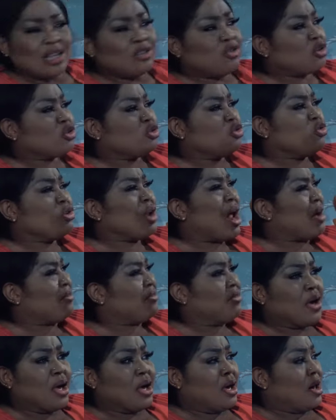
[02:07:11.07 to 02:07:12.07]
that doesn't
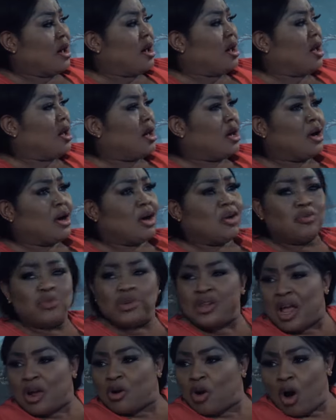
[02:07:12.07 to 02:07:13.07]
have a
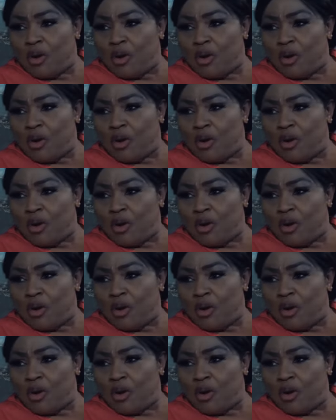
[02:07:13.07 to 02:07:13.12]
real